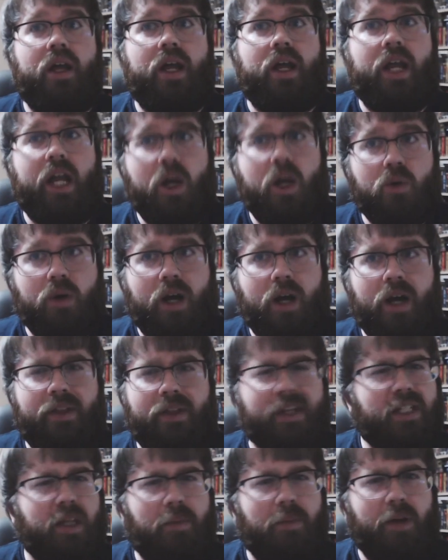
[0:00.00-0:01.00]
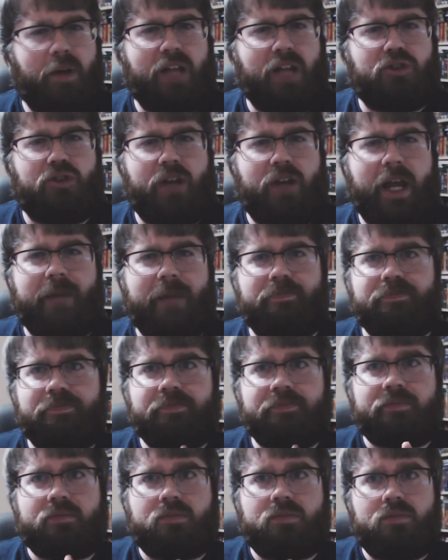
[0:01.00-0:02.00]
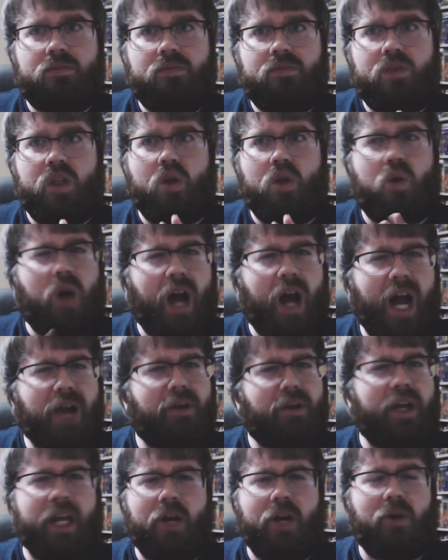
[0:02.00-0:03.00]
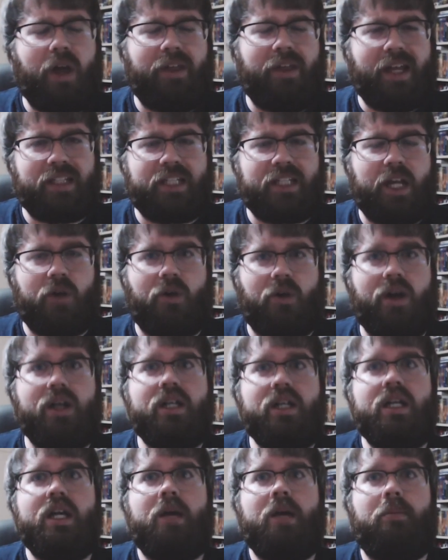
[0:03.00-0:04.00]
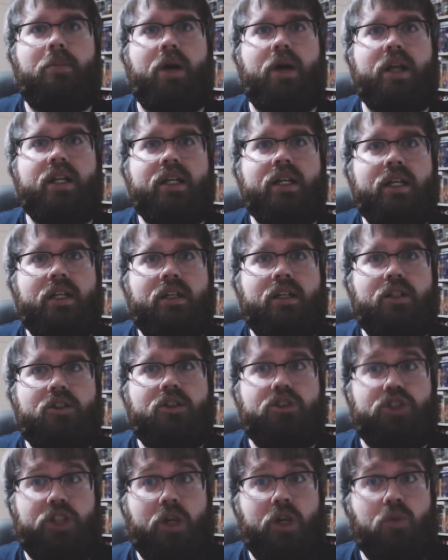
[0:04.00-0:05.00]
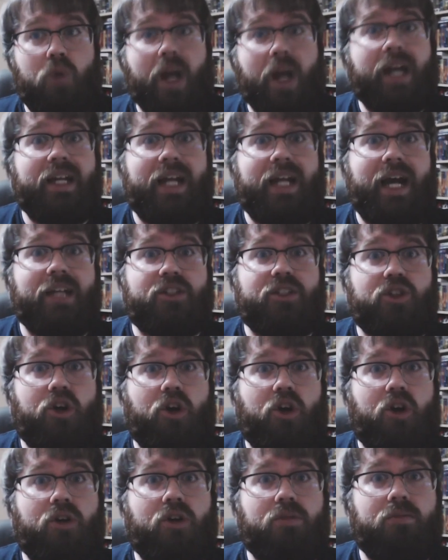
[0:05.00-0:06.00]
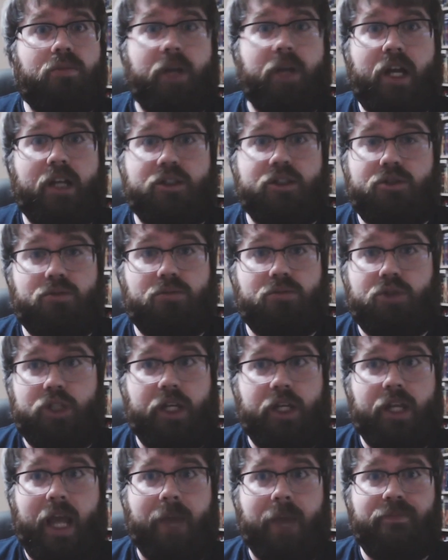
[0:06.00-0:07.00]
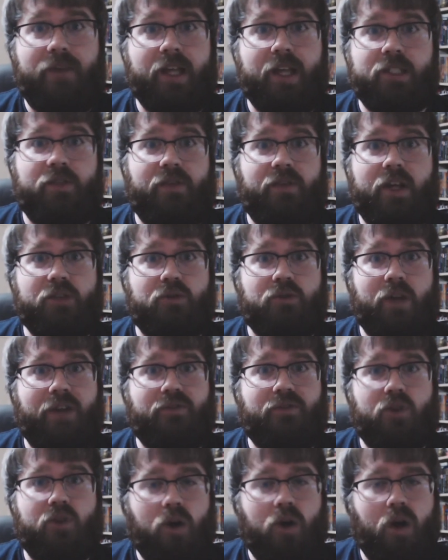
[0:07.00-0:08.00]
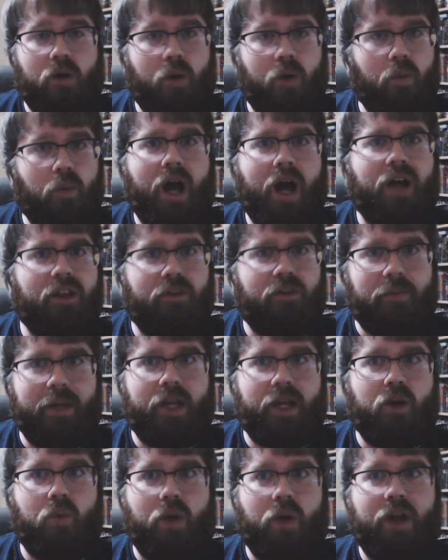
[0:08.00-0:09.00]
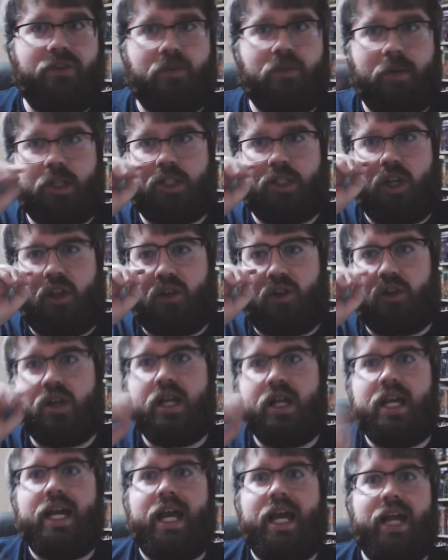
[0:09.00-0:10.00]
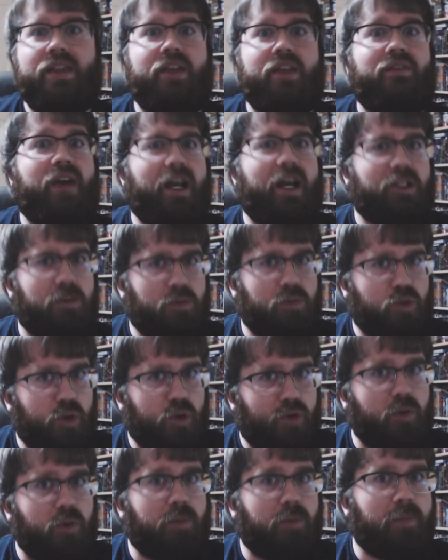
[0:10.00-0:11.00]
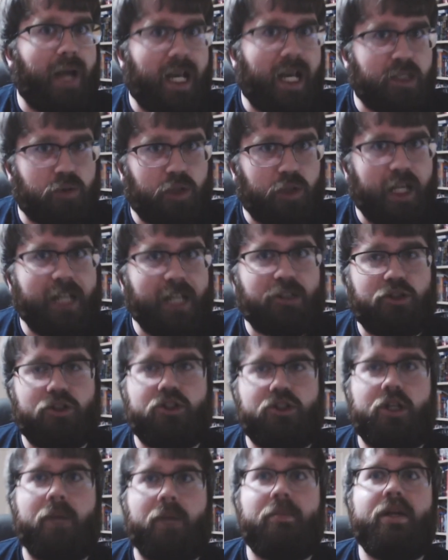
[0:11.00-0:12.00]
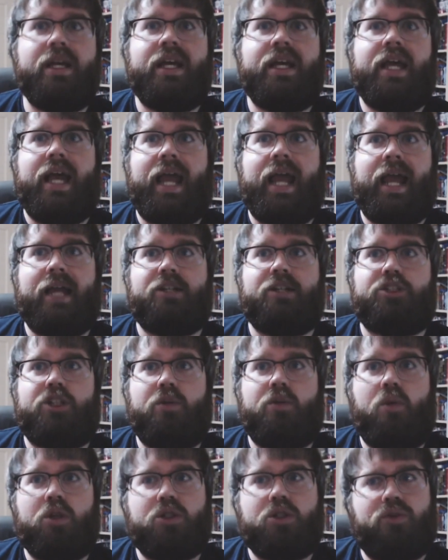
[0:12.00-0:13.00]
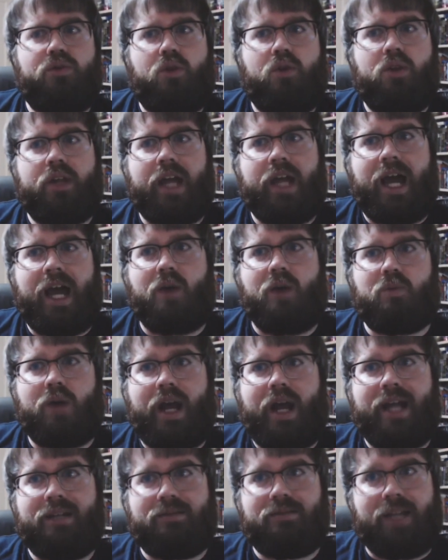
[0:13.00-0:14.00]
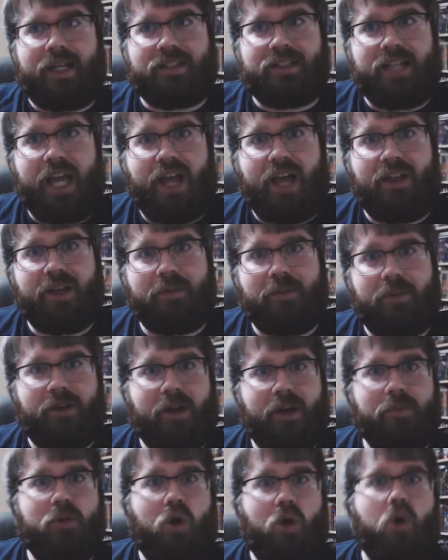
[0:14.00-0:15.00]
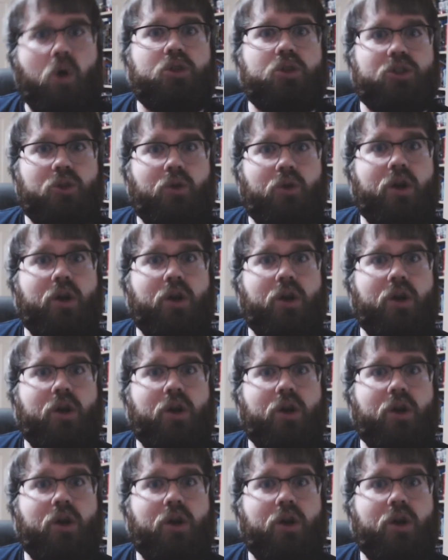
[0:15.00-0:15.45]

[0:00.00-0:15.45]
Hira, I think it's how I pronounce her name, or Hira, I think it's Hira, but she recognized her because she came face to face with her after a while of being away from each other, and they've had some sort of past relationship. And she wasn't fully outright like telling Miriam the whole story